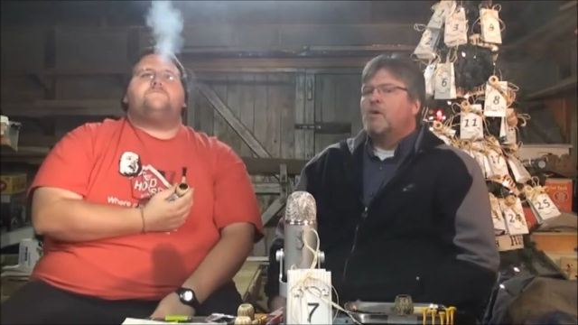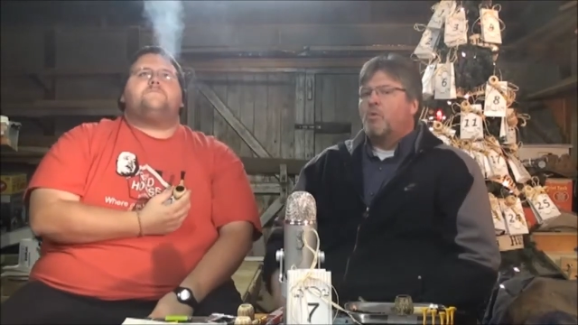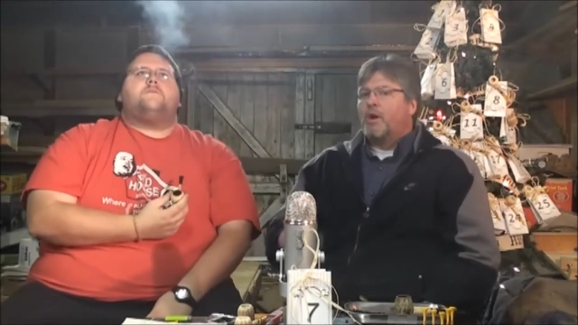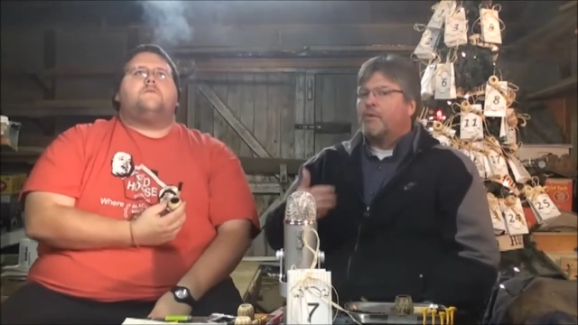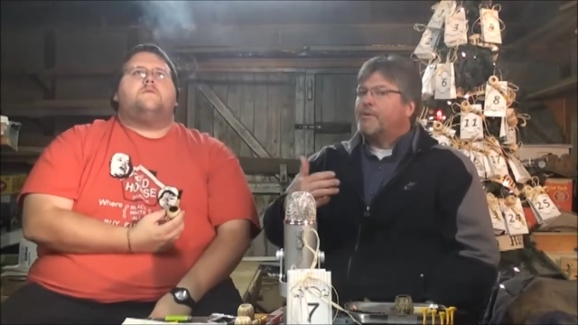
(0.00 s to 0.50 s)

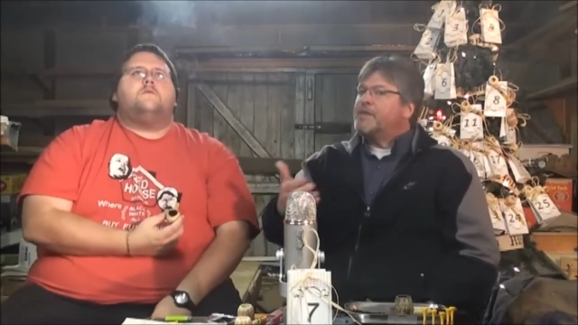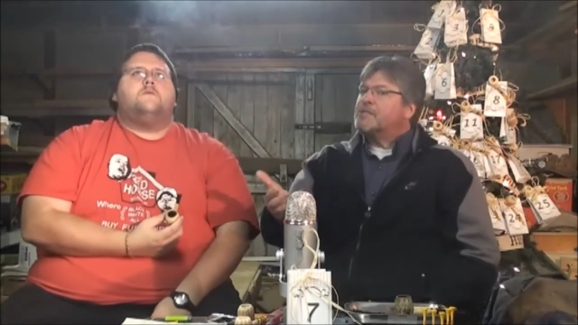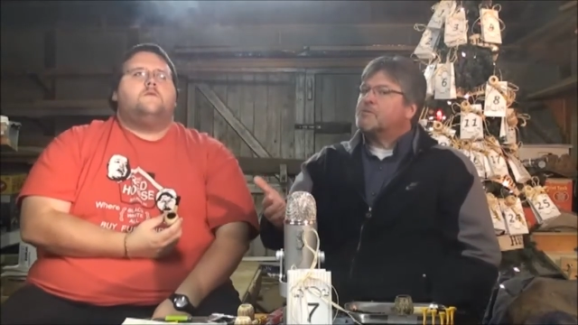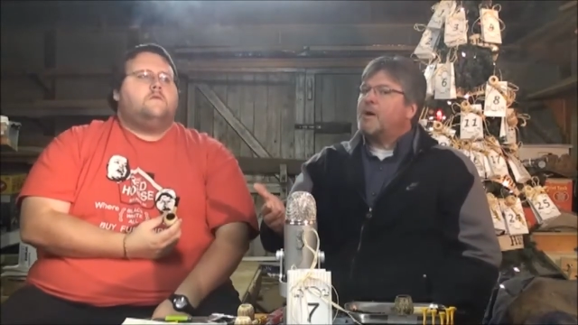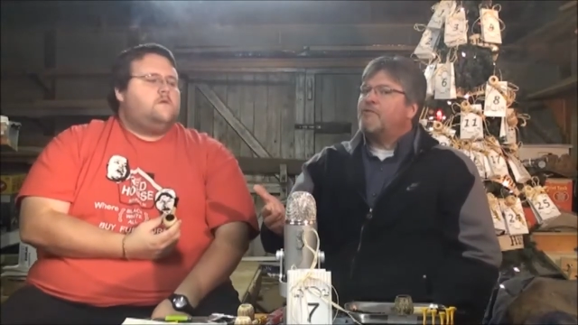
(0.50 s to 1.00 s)
Speaker 1: One of the
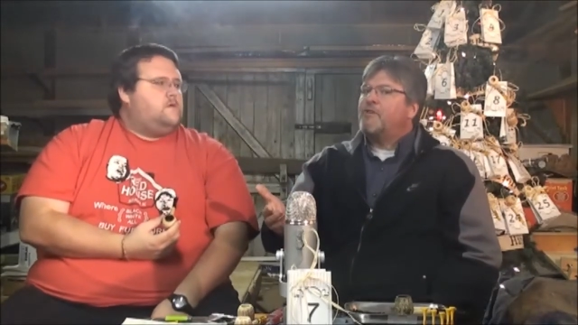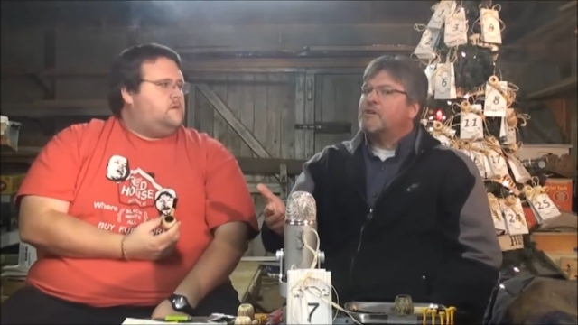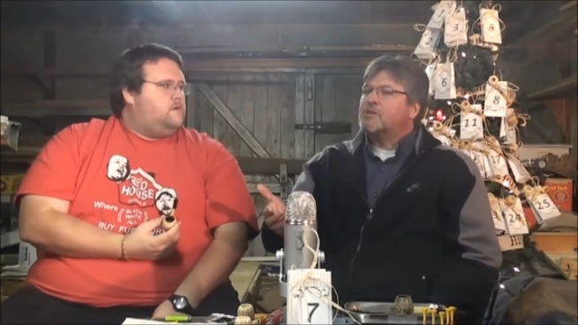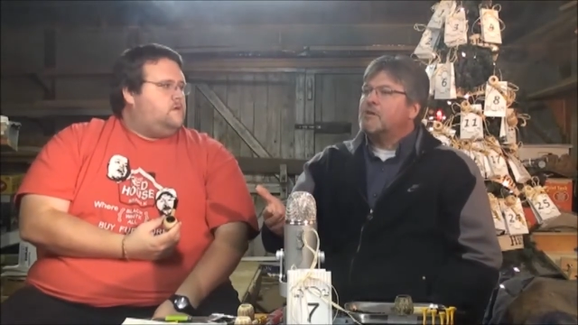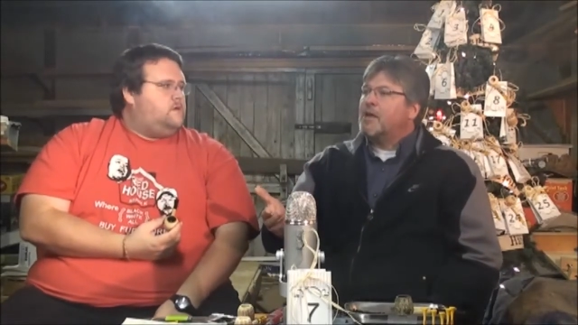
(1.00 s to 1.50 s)
reasons why
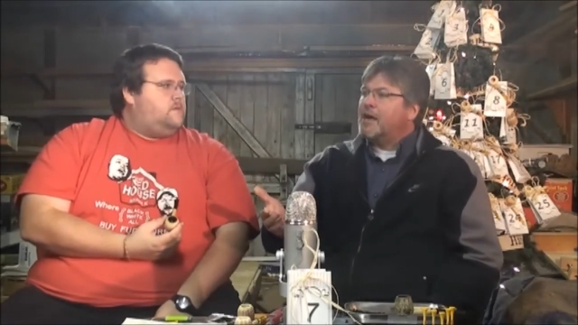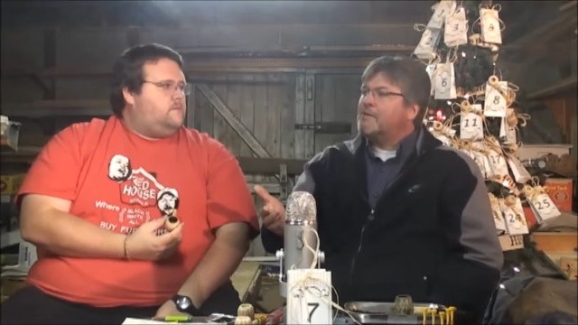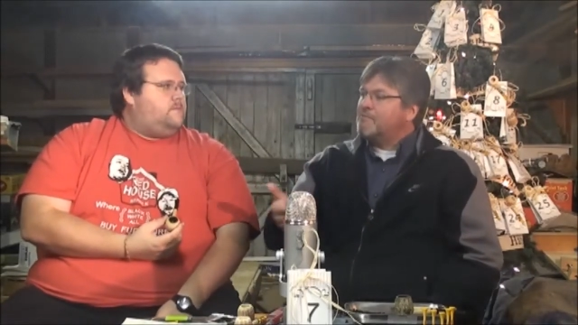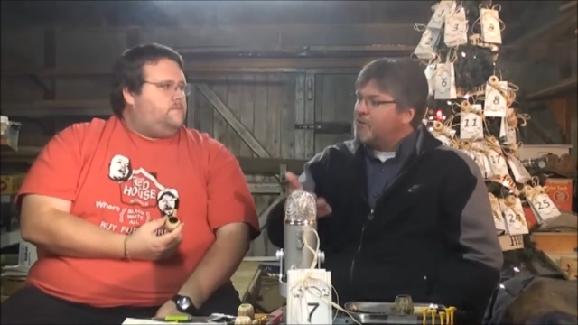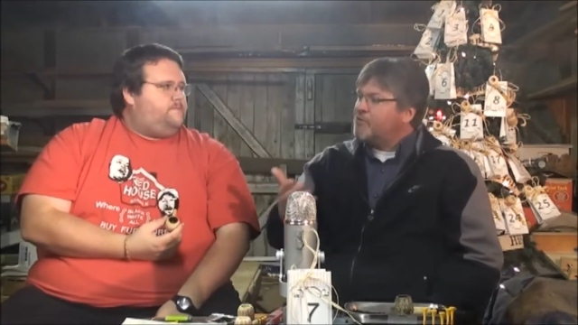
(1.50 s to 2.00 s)
folks don't
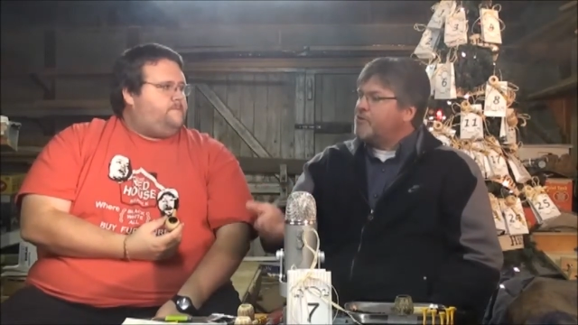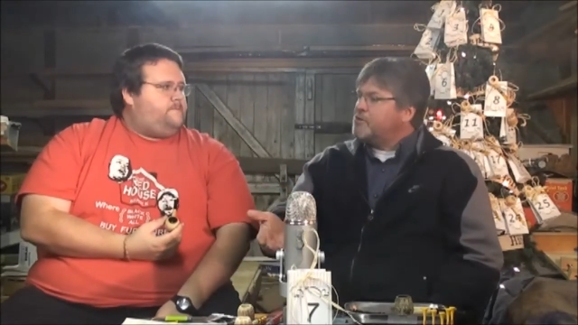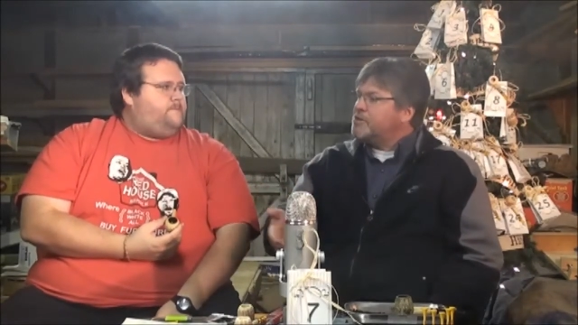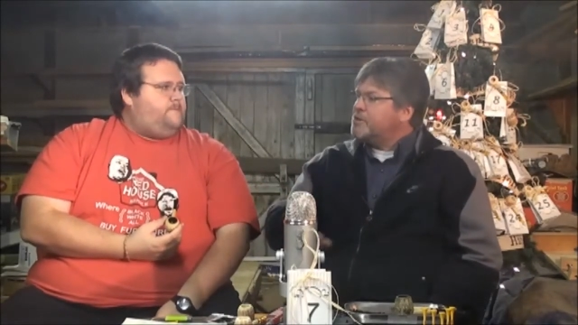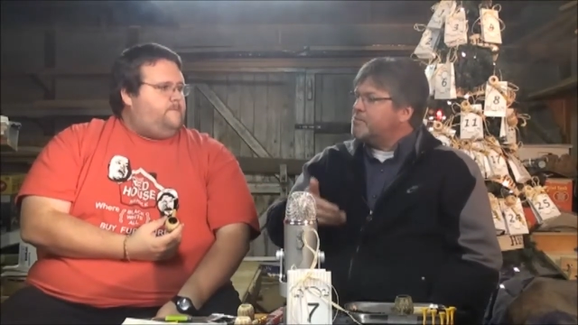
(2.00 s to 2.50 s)
like
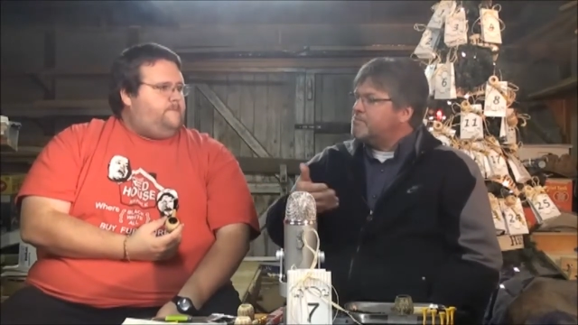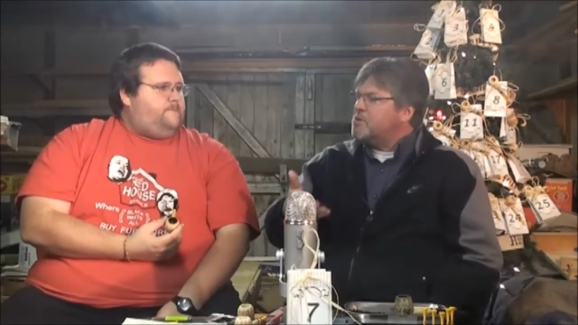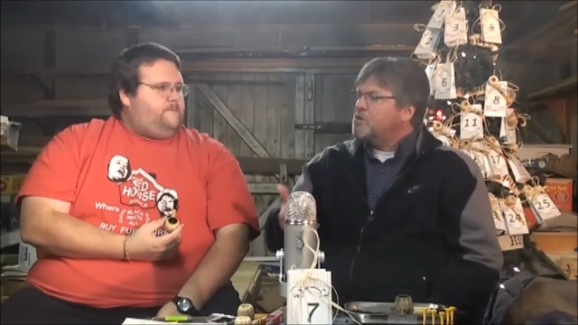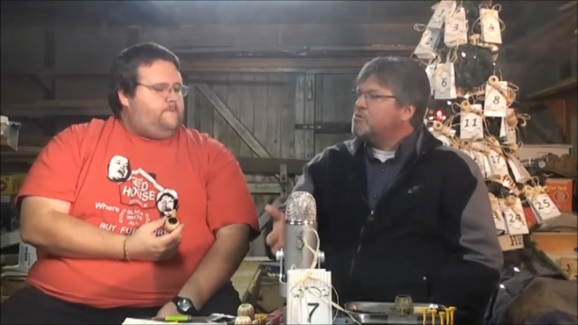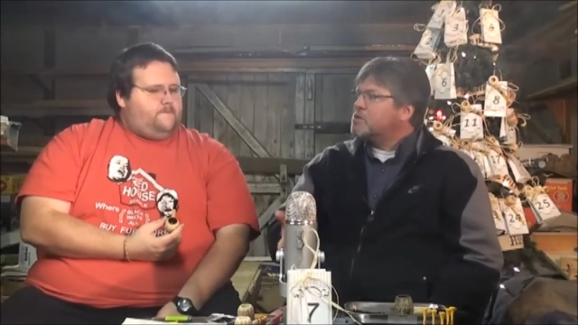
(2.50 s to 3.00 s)
filters is it
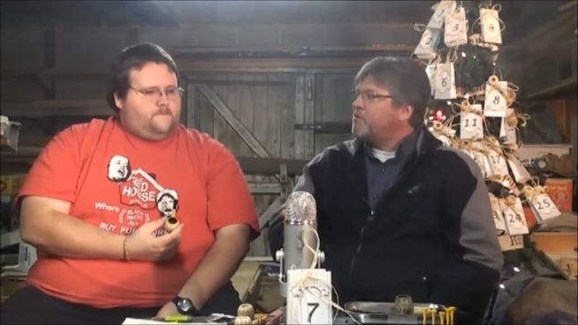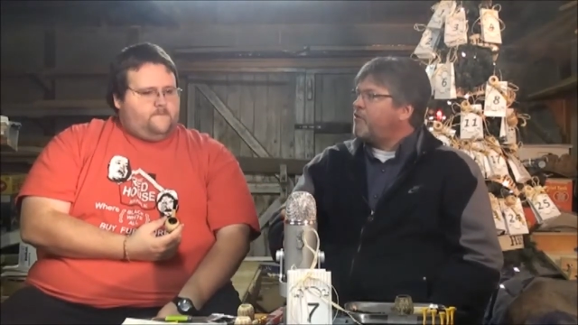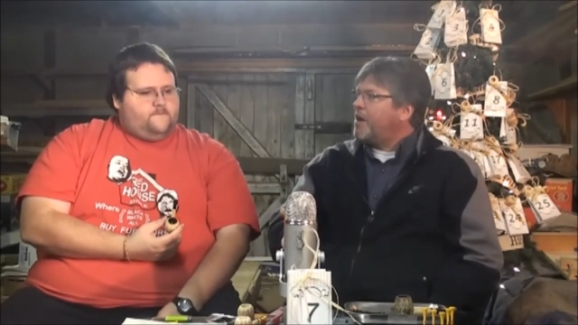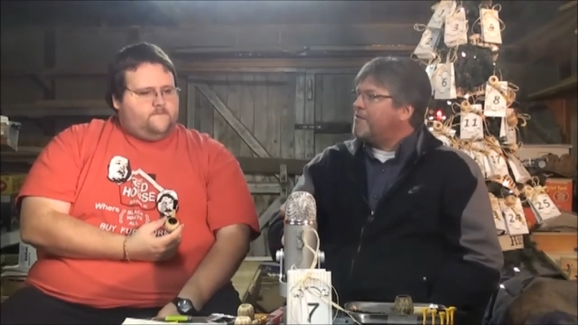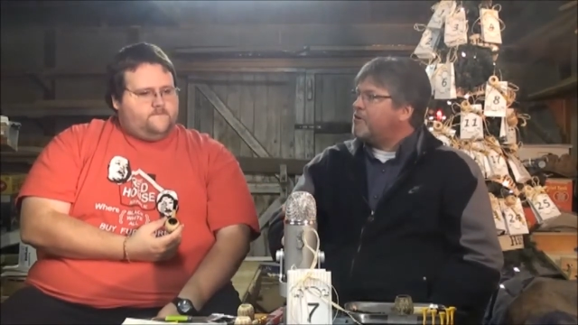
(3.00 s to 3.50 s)
mutes the
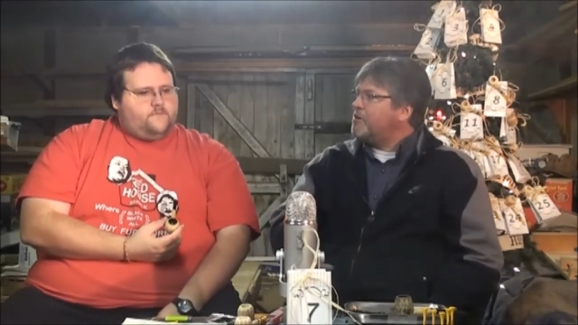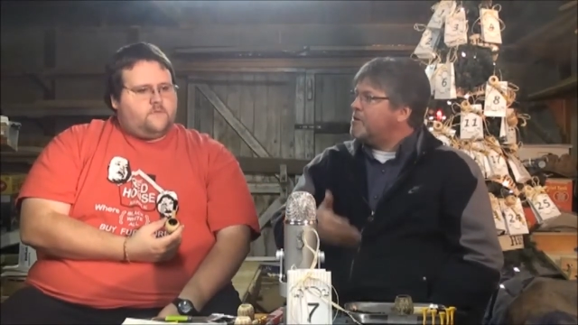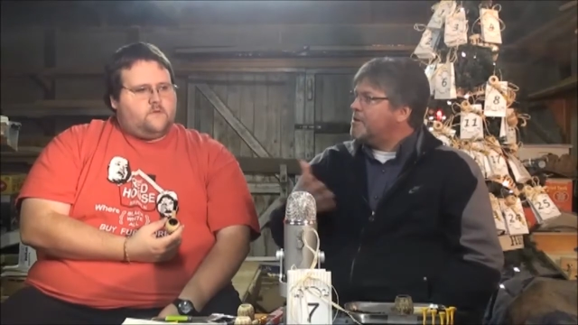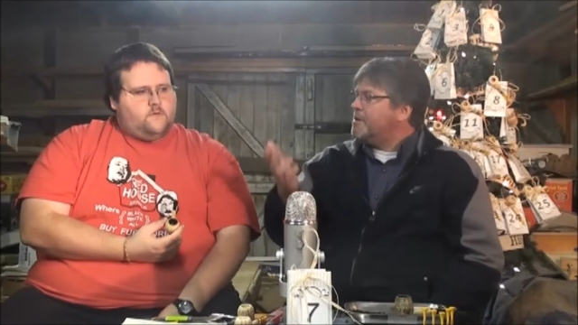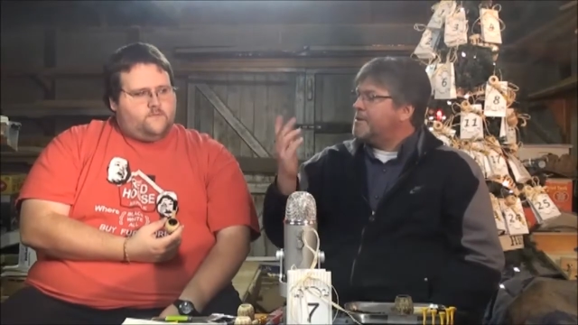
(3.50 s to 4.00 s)
flavor.
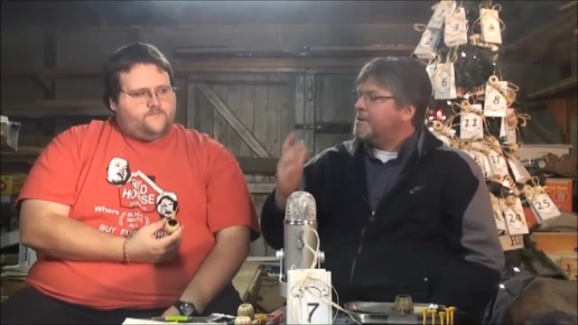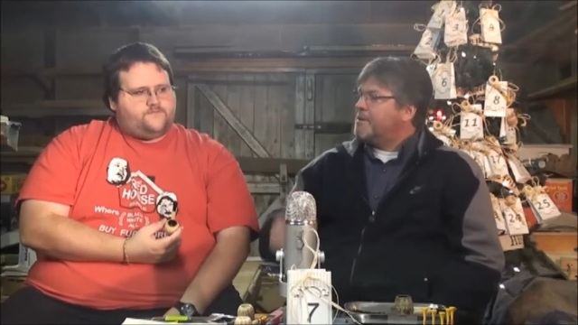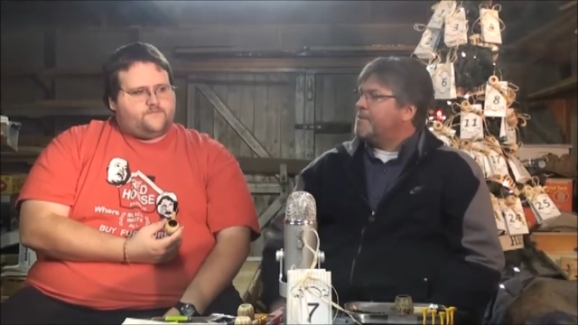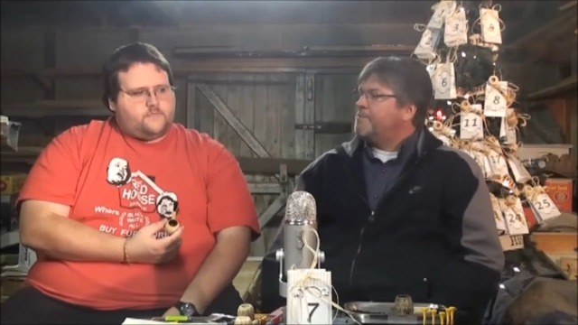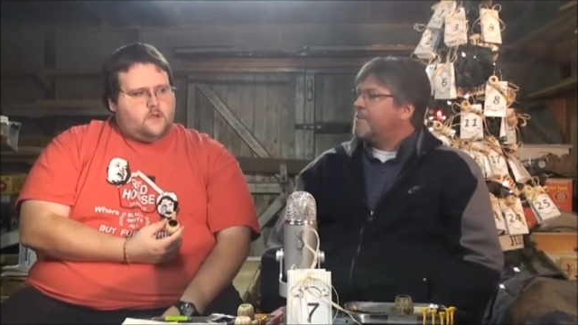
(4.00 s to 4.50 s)

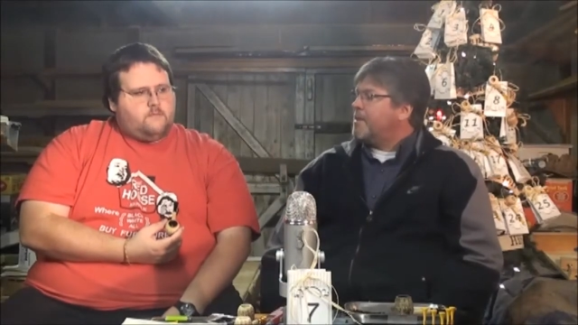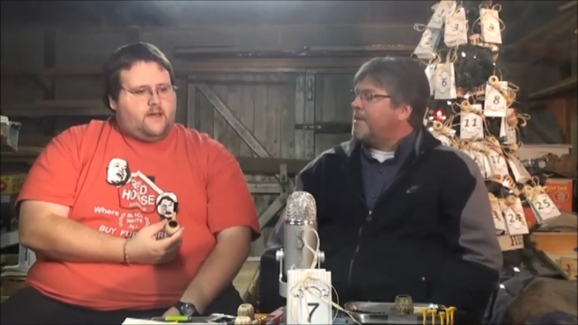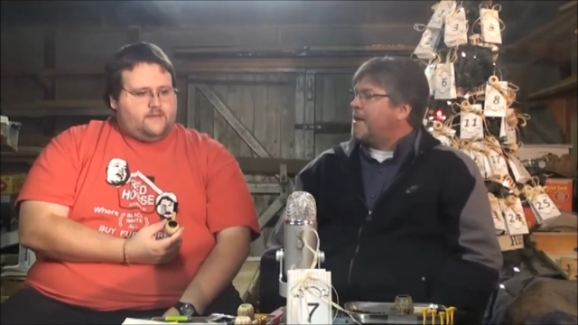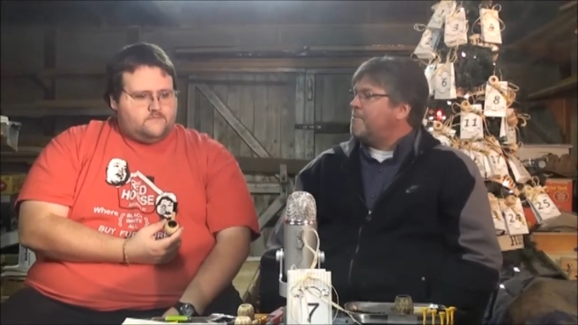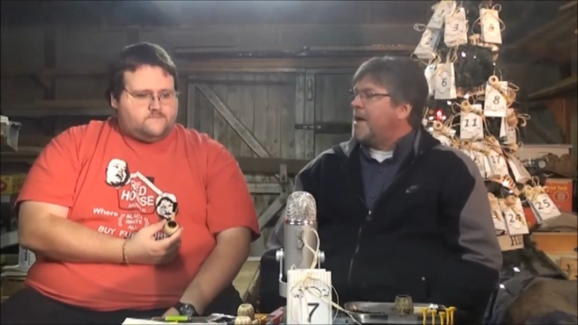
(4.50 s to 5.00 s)
But
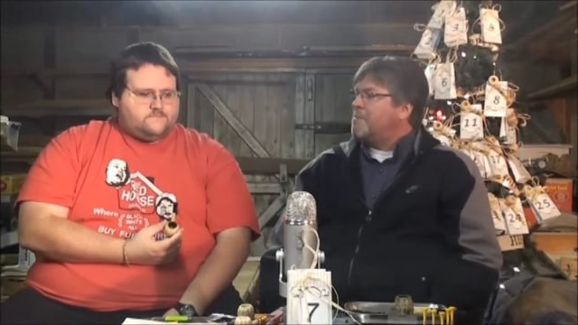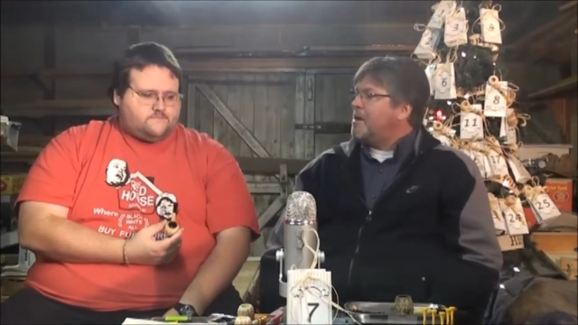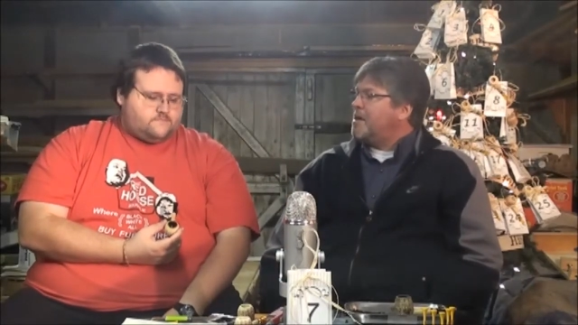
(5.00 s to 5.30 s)
that may be